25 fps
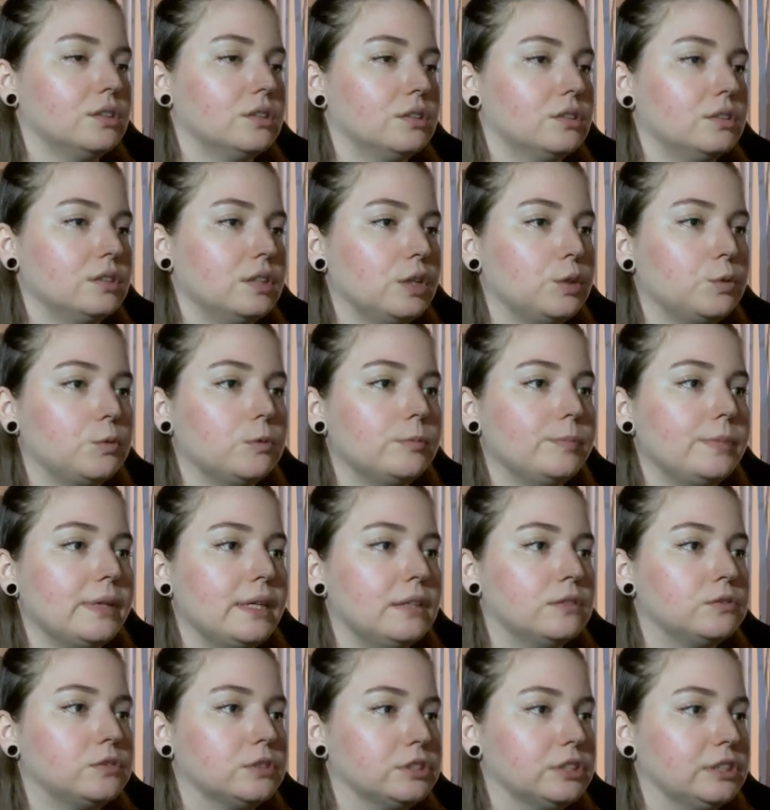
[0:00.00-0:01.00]
It would be
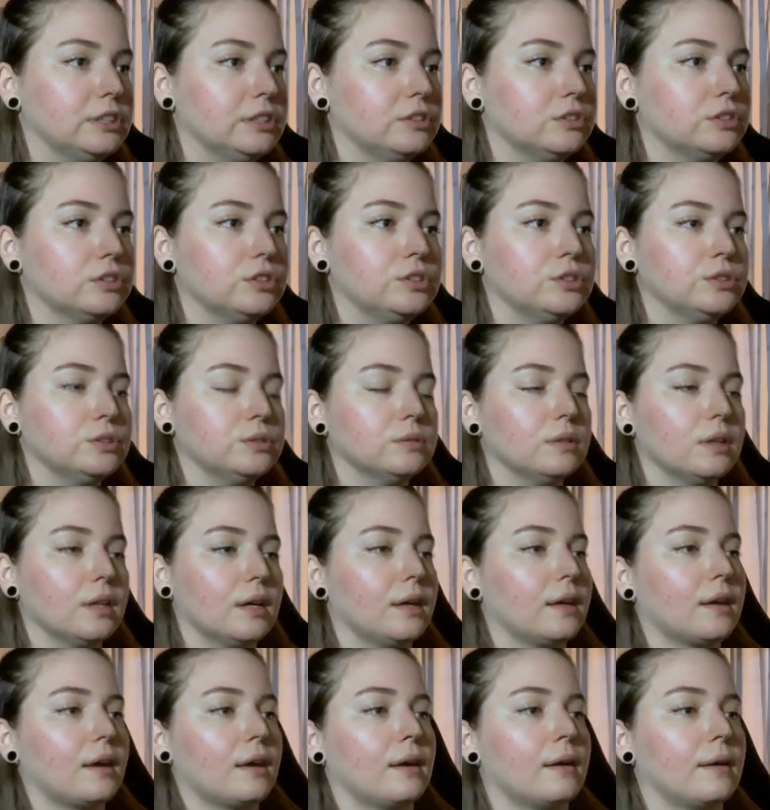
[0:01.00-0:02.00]
interesting to do
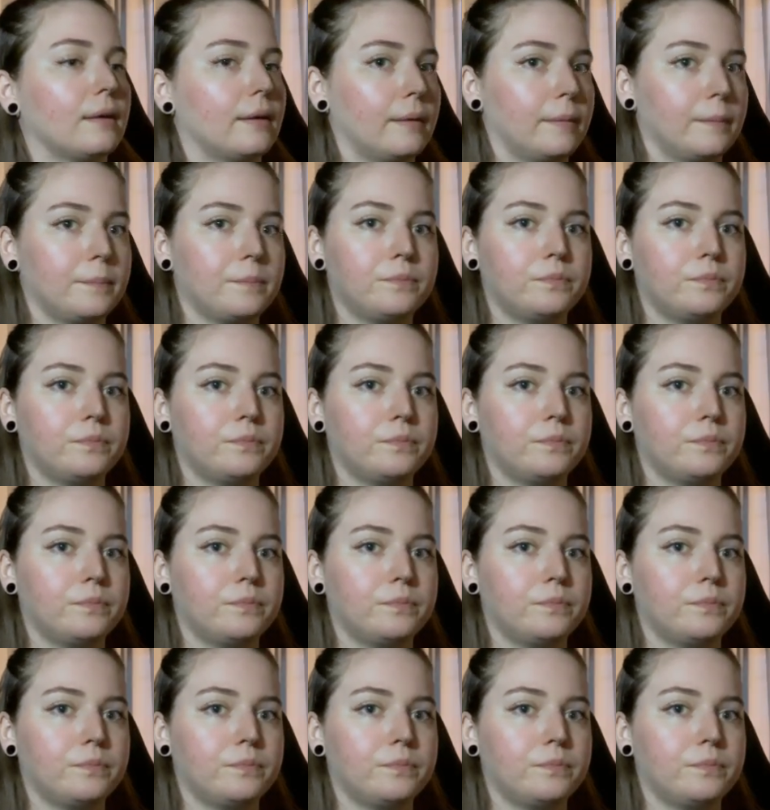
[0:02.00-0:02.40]
like a